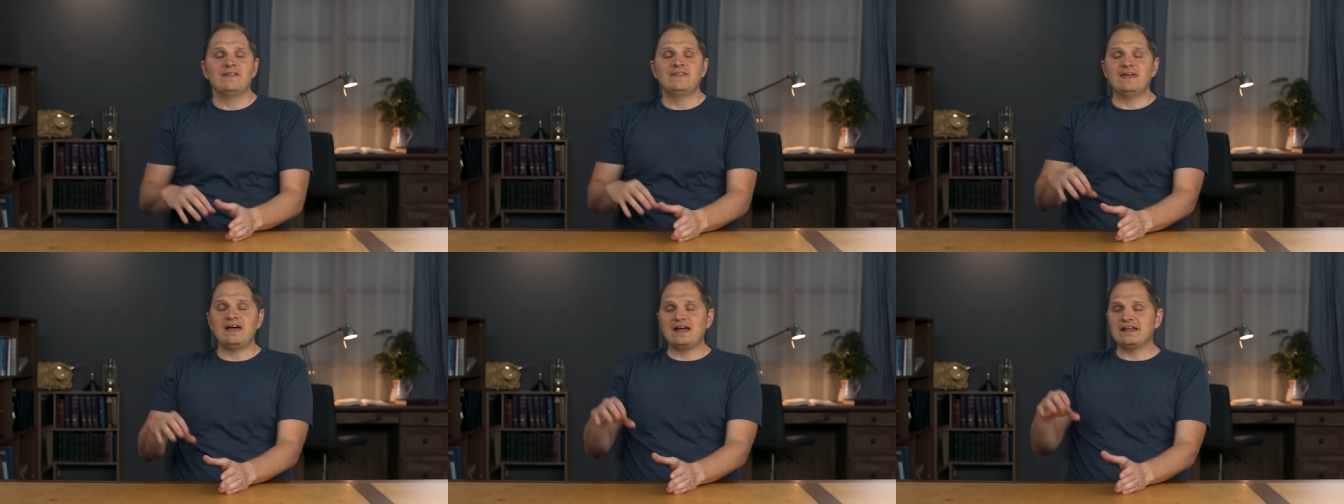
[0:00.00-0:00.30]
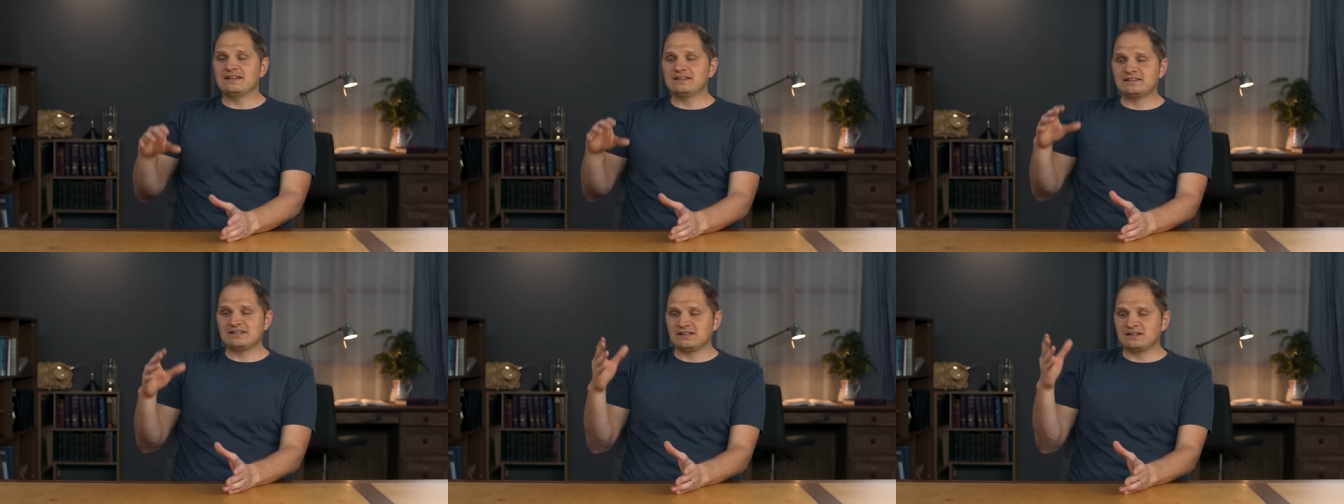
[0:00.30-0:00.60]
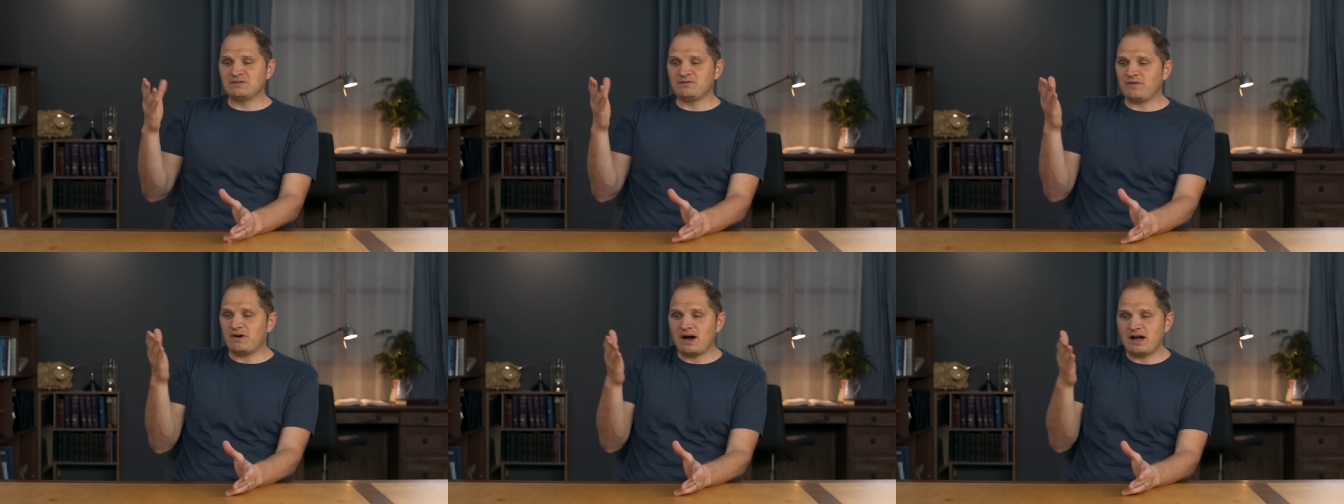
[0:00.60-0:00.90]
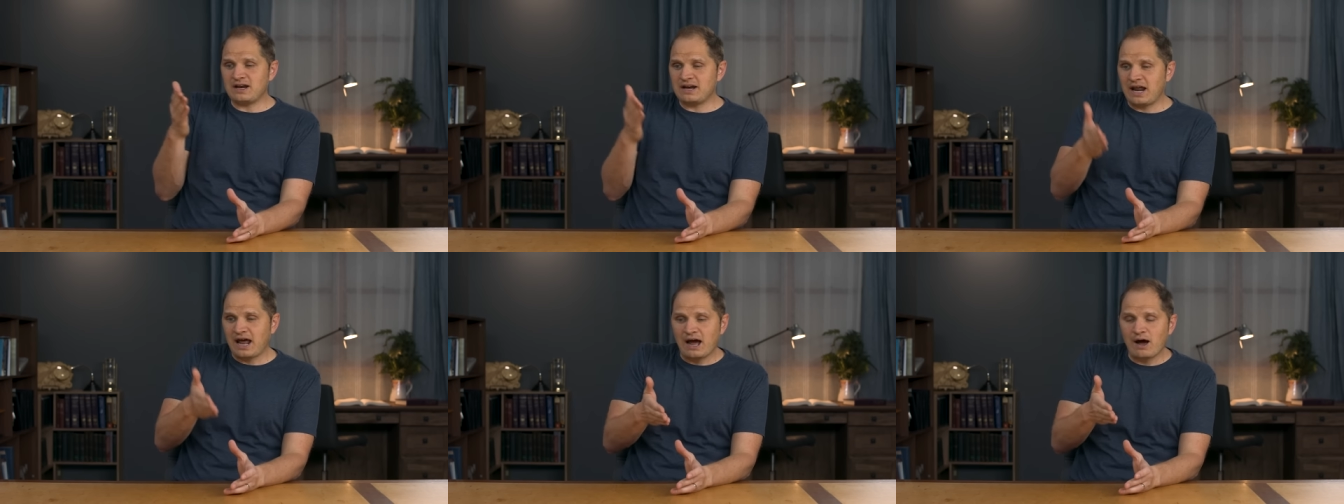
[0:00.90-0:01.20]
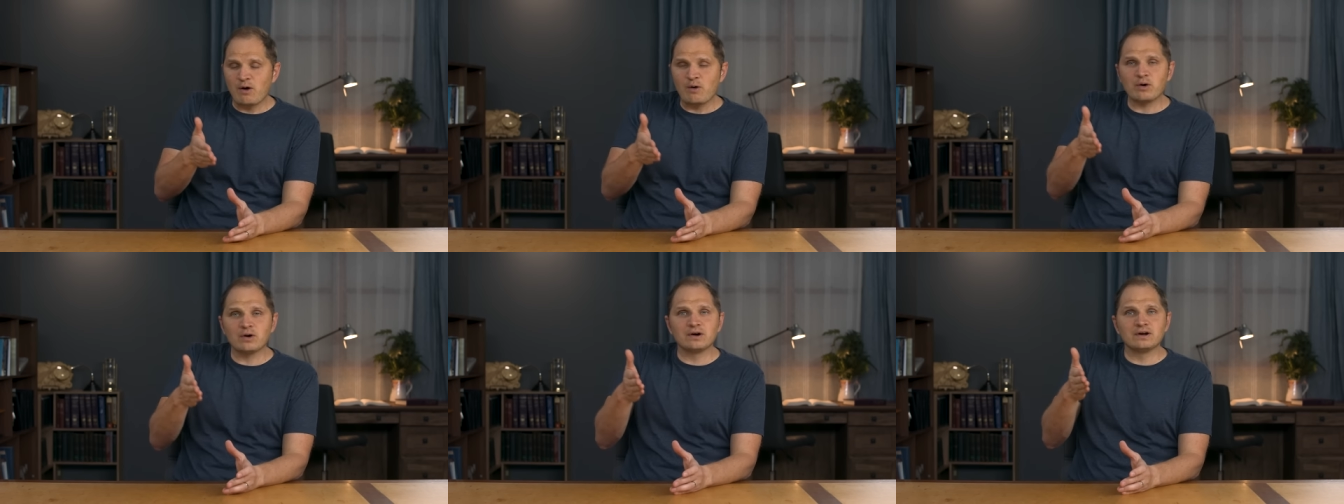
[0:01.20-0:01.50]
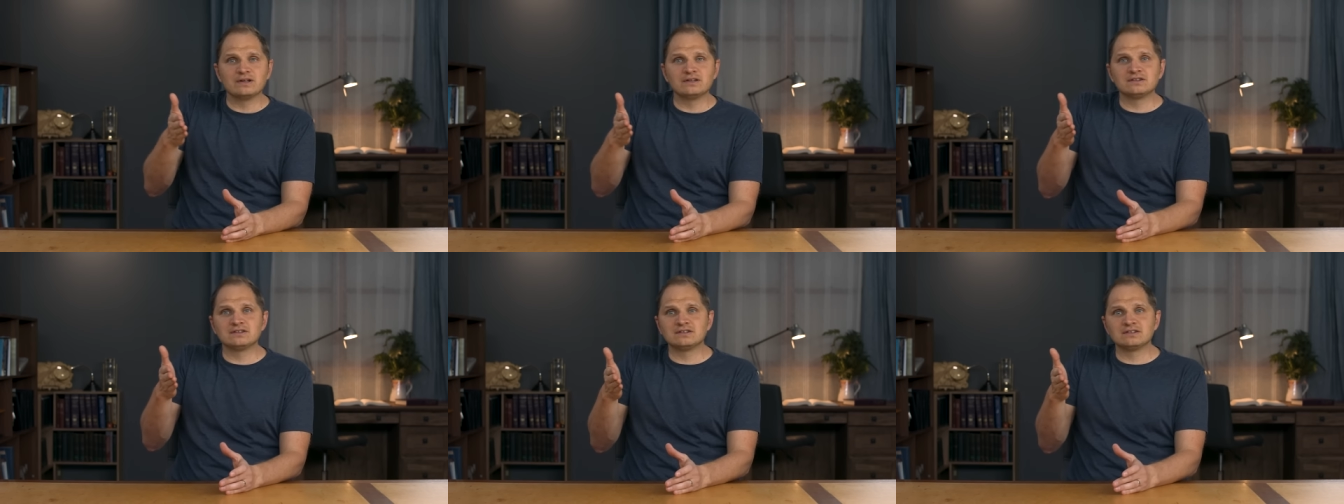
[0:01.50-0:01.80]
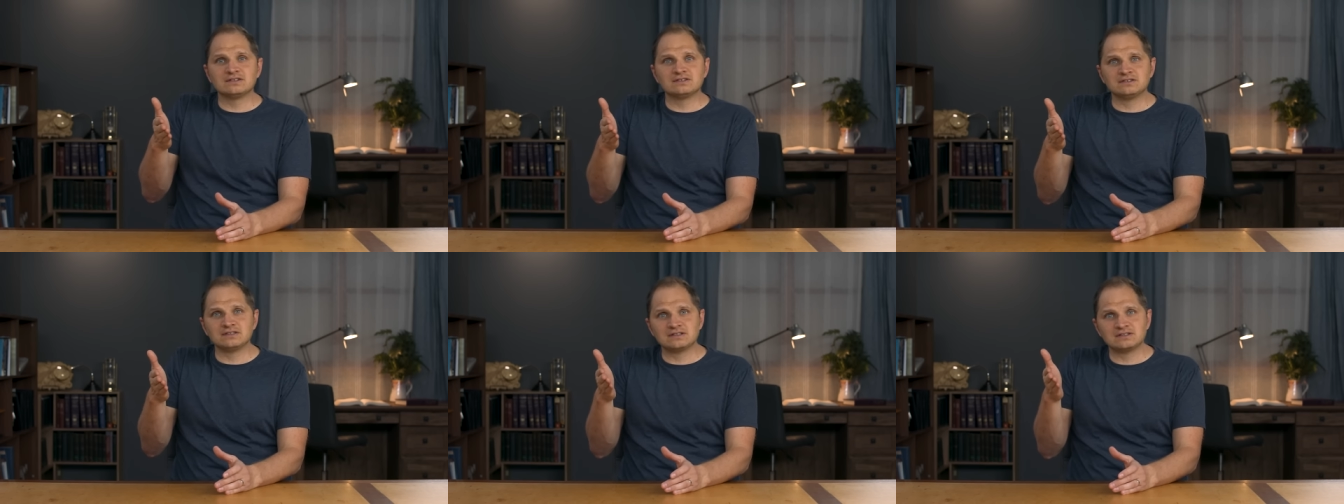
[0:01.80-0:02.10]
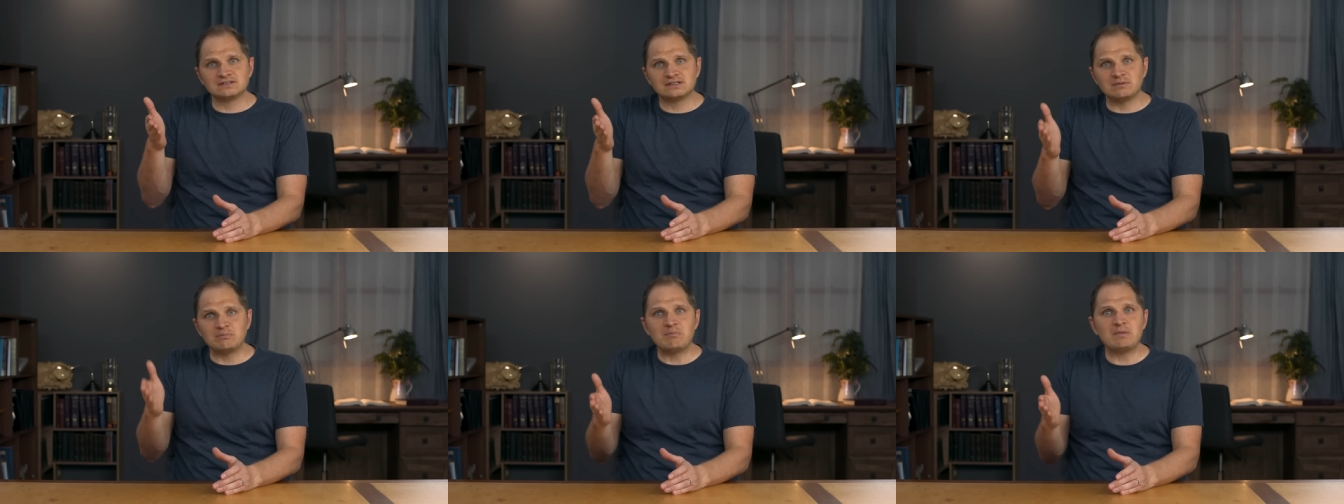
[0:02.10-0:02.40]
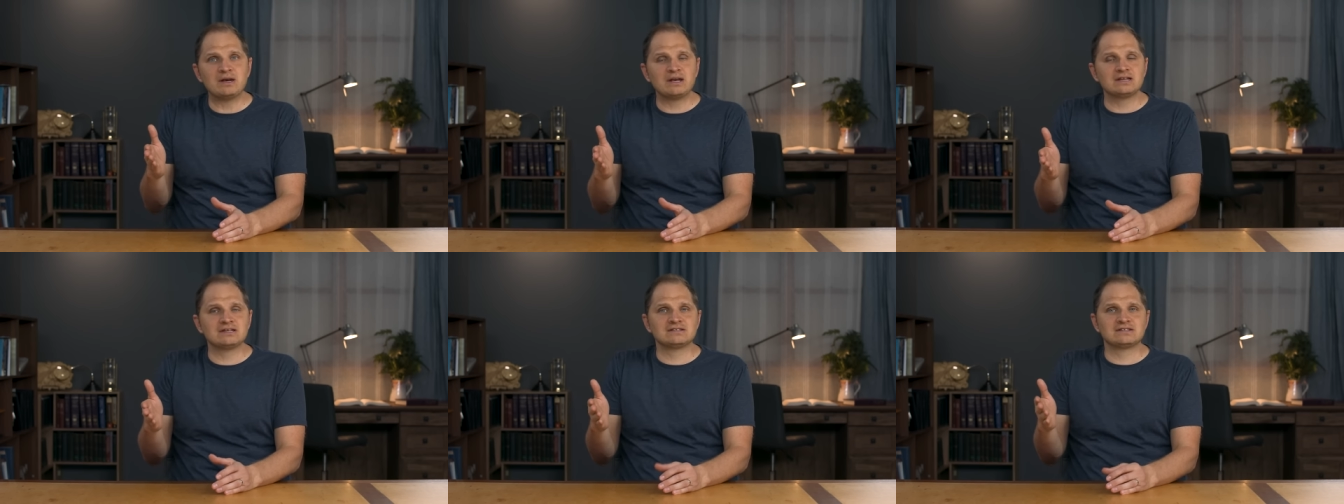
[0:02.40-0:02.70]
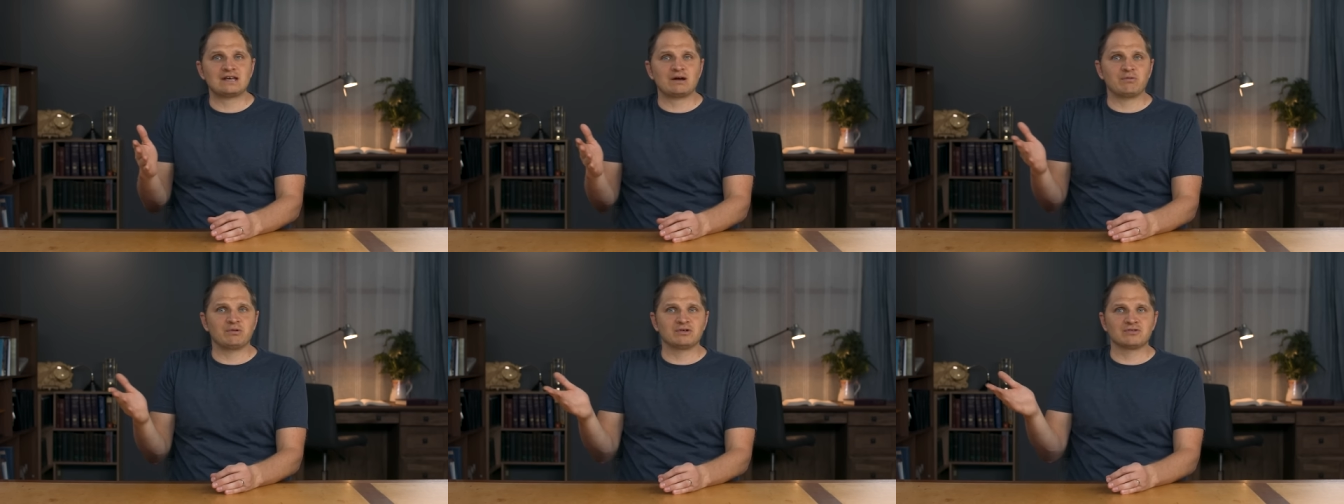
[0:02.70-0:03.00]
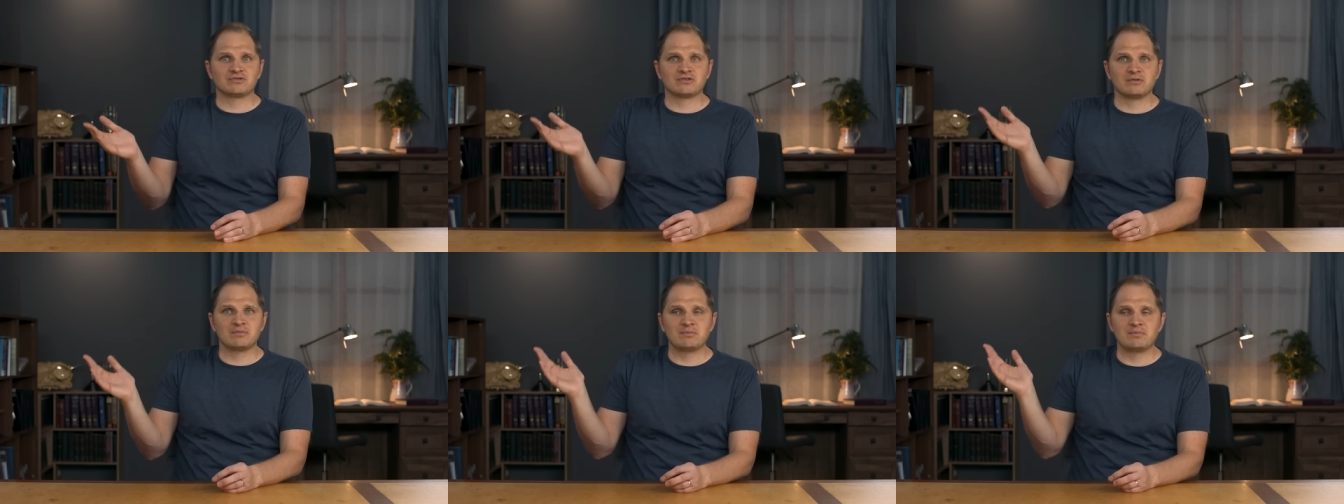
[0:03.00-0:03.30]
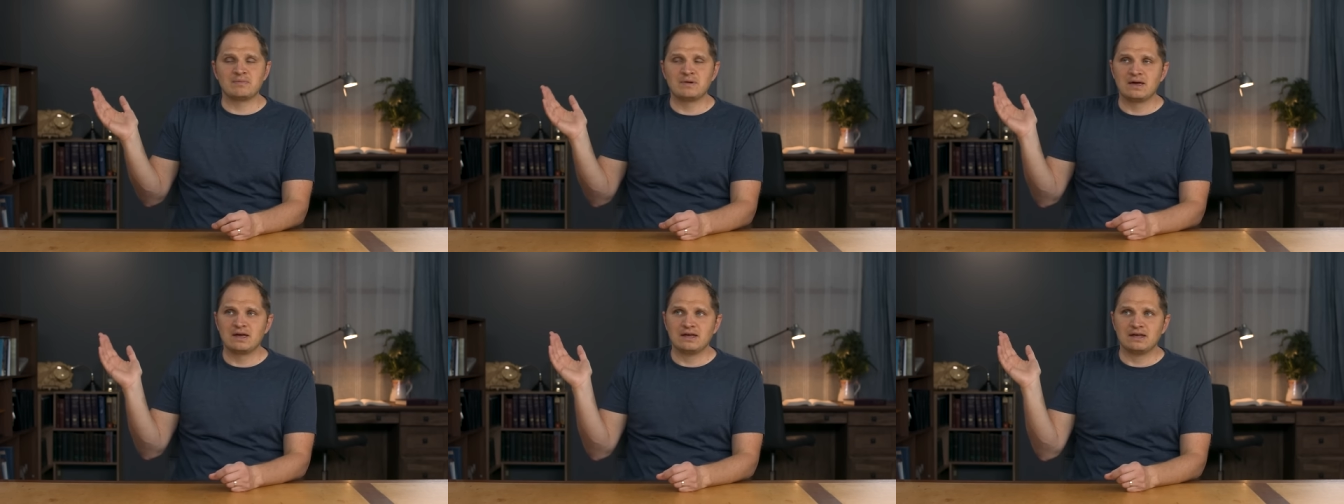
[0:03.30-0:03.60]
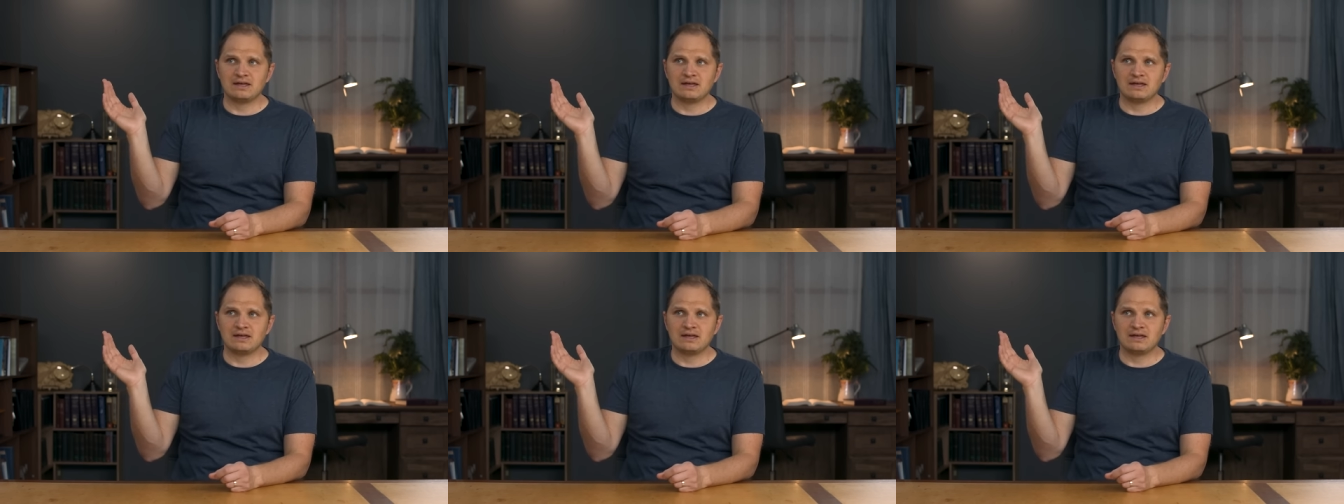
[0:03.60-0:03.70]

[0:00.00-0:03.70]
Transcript: then to divide an hour into 60 minutes. That was from